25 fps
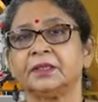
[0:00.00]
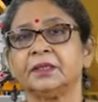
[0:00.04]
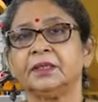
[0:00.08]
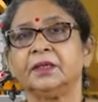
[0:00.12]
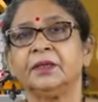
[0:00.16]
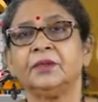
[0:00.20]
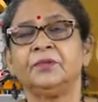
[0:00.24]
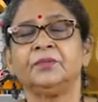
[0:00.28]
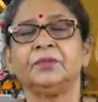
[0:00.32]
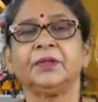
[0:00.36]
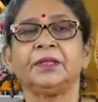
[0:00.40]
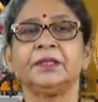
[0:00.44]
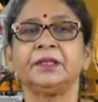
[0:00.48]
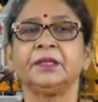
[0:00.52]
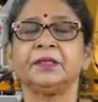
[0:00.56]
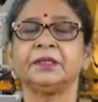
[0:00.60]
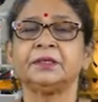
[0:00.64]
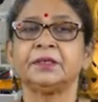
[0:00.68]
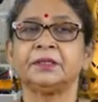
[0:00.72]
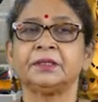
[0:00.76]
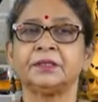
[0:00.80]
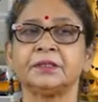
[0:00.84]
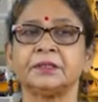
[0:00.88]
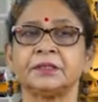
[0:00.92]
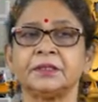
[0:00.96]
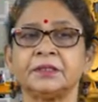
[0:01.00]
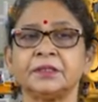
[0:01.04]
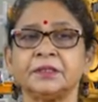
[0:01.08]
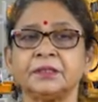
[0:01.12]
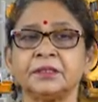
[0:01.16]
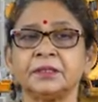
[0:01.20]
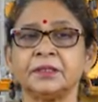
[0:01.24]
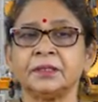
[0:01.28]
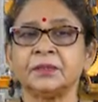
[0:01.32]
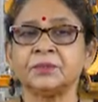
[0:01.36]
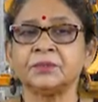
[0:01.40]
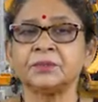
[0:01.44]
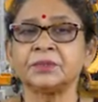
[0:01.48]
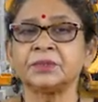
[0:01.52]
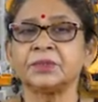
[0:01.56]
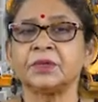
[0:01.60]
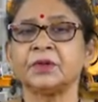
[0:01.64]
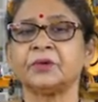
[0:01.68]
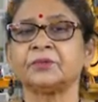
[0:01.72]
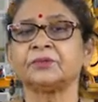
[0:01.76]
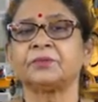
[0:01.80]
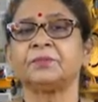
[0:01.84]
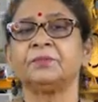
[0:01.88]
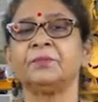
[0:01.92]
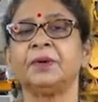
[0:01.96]
Whether it is in terms of
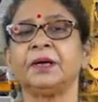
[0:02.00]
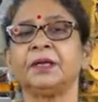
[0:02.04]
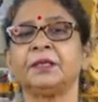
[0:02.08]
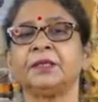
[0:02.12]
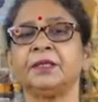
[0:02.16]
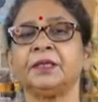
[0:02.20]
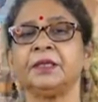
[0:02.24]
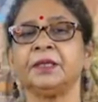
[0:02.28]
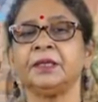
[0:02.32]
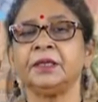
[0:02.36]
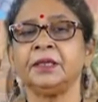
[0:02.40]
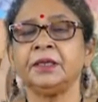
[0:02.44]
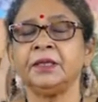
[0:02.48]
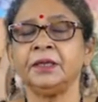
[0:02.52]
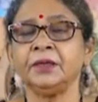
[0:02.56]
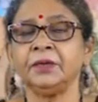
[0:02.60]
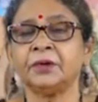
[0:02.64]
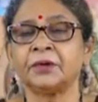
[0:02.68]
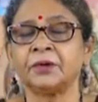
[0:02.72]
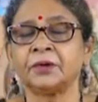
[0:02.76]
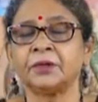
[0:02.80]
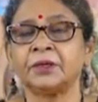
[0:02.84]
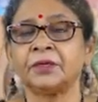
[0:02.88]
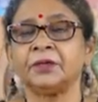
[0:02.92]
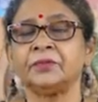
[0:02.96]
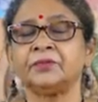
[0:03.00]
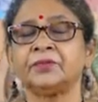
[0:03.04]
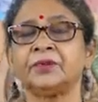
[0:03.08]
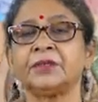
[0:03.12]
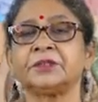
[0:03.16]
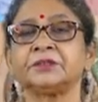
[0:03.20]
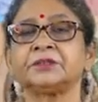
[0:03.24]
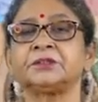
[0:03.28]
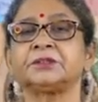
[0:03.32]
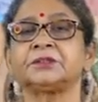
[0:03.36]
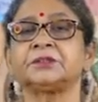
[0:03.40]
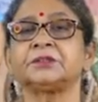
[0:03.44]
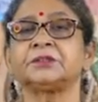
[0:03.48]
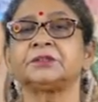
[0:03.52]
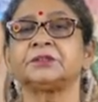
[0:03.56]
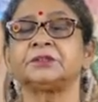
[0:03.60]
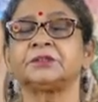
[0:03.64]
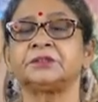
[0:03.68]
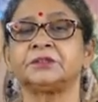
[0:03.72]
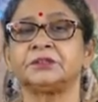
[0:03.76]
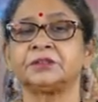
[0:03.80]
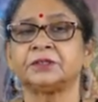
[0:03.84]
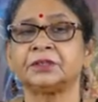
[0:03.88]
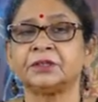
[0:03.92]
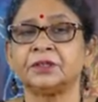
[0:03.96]
money or
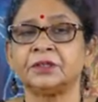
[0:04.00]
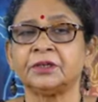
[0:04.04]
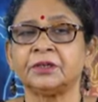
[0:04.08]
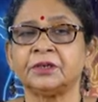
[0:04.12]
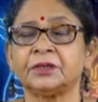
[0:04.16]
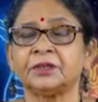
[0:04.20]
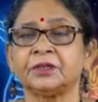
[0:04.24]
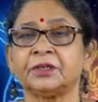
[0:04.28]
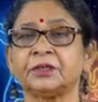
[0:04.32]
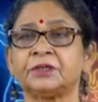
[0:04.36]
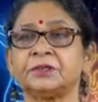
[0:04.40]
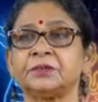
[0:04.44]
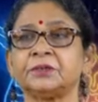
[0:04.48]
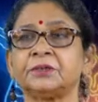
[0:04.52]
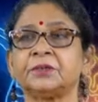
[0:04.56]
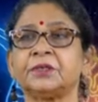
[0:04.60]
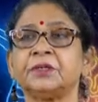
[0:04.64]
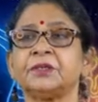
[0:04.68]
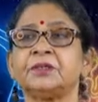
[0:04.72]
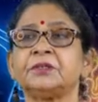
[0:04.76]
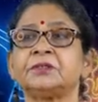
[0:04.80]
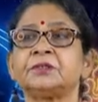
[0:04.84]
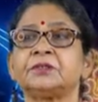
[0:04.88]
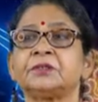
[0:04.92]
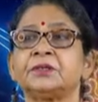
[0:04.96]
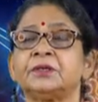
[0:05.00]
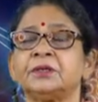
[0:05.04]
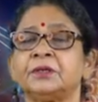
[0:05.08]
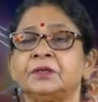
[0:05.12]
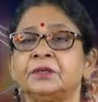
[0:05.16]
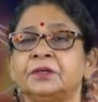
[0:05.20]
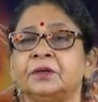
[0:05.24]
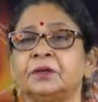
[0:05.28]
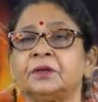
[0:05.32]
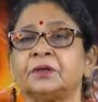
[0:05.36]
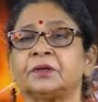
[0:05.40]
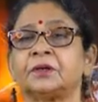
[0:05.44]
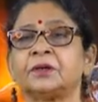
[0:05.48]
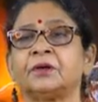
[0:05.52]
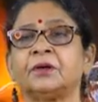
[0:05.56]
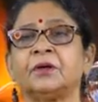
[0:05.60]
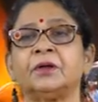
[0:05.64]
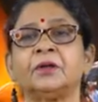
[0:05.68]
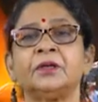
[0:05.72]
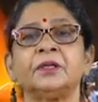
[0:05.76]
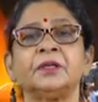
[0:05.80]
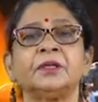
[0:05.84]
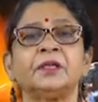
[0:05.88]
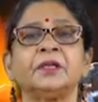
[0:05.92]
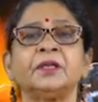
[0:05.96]
infrastructure or education or
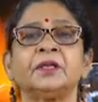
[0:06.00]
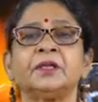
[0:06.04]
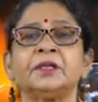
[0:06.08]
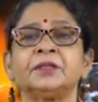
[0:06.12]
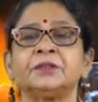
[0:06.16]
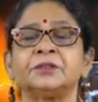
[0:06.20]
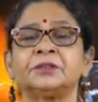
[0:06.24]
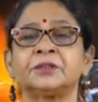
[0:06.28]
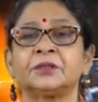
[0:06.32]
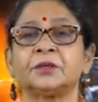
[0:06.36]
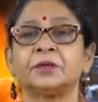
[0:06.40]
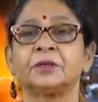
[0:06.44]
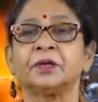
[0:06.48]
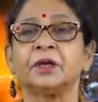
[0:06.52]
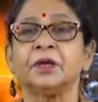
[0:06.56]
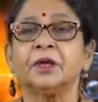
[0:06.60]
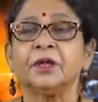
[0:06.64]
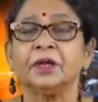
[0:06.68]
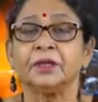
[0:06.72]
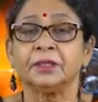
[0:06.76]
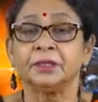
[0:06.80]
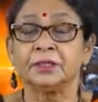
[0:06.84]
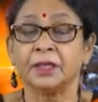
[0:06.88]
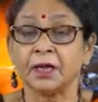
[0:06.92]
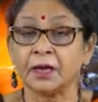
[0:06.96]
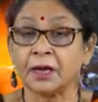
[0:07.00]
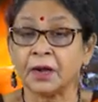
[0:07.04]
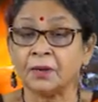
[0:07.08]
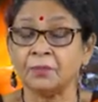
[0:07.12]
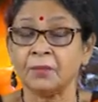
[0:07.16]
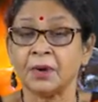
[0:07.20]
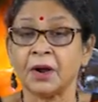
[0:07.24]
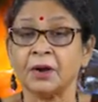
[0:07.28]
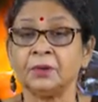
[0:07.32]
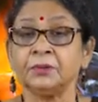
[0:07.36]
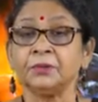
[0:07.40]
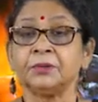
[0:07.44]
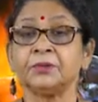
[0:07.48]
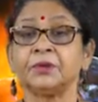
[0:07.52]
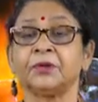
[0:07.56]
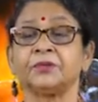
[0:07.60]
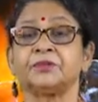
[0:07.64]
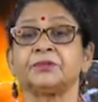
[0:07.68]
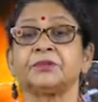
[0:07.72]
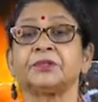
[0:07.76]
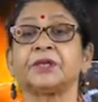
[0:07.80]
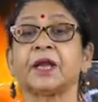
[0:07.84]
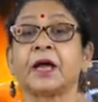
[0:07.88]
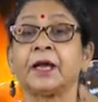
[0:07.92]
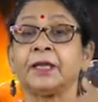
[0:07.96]
knowledge or the amount of
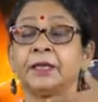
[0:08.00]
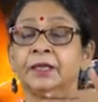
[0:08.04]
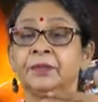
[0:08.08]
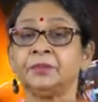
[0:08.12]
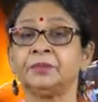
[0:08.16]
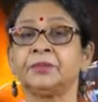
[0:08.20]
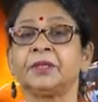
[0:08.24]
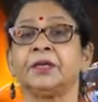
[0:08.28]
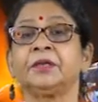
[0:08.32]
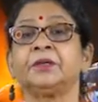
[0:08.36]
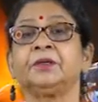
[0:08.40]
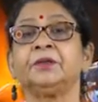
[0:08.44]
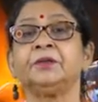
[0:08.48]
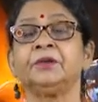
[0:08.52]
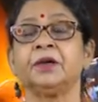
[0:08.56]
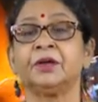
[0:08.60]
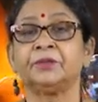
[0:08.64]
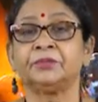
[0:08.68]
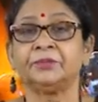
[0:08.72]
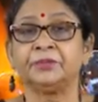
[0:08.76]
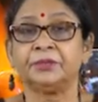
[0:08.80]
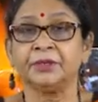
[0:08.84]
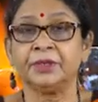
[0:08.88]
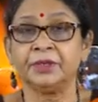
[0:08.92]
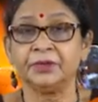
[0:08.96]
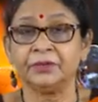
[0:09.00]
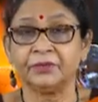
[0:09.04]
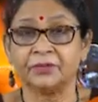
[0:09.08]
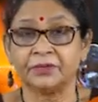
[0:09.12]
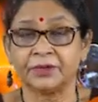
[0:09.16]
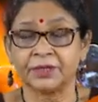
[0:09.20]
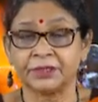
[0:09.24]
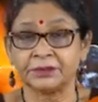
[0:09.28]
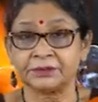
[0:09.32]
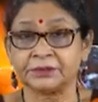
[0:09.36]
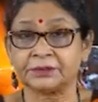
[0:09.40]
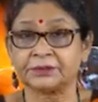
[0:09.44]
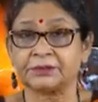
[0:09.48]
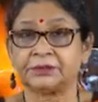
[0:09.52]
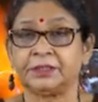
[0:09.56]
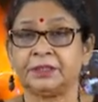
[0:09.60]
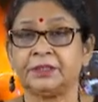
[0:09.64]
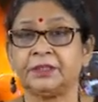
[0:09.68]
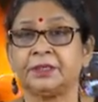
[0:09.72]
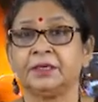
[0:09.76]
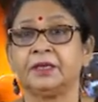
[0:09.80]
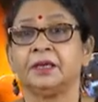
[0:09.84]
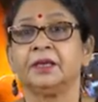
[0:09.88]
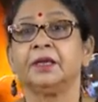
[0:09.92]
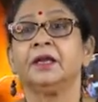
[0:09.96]
time that you have to invest in
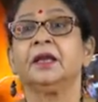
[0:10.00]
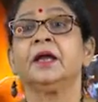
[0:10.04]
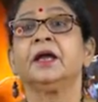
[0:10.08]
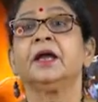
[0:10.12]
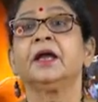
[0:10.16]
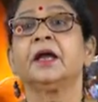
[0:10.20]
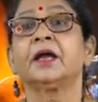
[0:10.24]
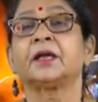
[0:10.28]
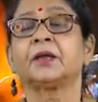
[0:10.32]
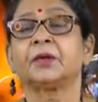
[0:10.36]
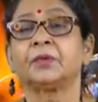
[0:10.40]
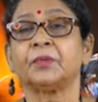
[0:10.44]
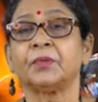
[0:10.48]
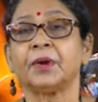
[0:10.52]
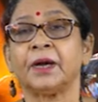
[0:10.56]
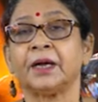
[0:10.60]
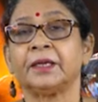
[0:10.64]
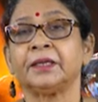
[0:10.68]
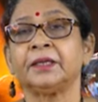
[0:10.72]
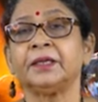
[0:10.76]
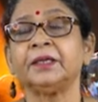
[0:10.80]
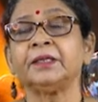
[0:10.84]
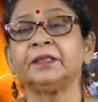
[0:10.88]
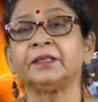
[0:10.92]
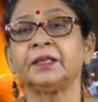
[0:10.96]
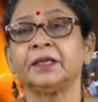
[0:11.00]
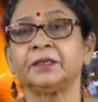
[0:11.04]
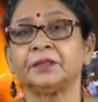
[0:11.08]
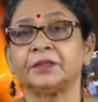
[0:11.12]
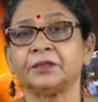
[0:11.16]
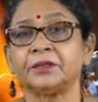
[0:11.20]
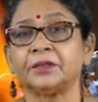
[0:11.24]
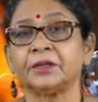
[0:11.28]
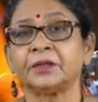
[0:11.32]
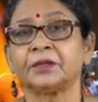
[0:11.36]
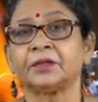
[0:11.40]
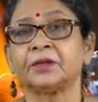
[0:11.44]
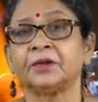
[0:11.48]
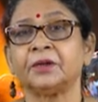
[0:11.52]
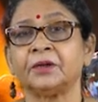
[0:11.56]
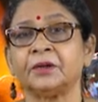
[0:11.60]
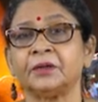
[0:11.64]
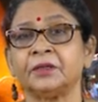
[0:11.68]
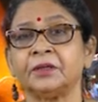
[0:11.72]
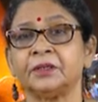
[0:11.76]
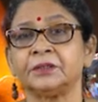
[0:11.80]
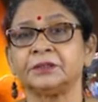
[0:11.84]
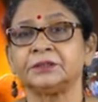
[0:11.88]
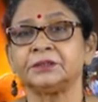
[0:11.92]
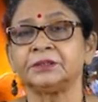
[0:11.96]
acquiring that
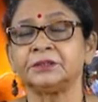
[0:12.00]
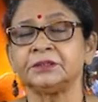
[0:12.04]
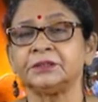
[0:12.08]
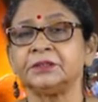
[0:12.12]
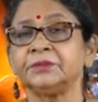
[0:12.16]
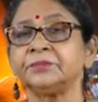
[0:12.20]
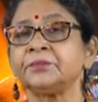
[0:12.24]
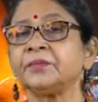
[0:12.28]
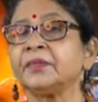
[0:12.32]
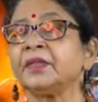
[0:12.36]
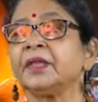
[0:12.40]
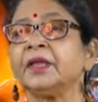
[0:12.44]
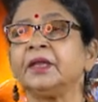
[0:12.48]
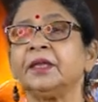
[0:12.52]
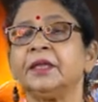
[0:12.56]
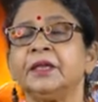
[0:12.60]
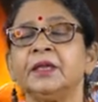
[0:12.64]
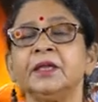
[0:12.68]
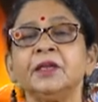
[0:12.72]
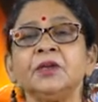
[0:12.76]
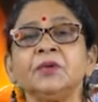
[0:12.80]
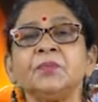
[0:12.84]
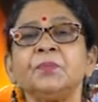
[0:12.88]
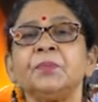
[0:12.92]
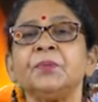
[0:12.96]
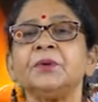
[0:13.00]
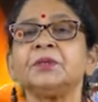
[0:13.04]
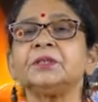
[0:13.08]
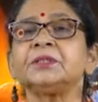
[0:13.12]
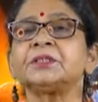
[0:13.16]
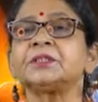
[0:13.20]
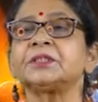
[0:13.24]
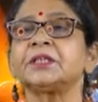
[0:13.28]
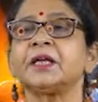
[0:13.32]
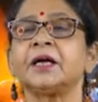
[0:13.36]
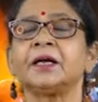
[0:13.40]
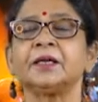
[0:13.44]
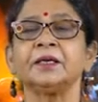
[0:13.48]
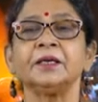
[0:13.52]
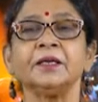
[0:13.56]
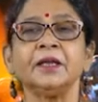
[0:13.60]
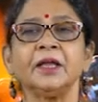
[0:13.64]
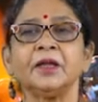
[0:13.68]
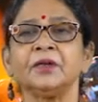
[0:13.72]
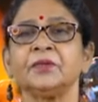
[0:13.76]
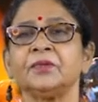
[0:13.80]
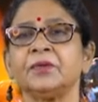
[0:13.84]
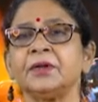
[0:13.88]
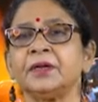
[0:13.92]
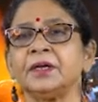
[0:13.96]
technology, inputs are
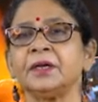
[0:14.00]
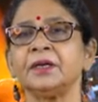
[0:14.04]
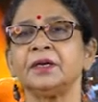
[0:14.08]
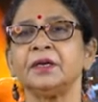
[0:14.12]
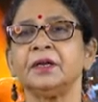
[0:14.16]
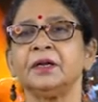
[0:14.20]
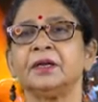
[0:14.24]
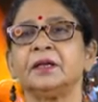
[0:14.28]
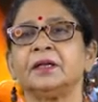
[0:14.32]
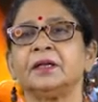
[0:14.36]
never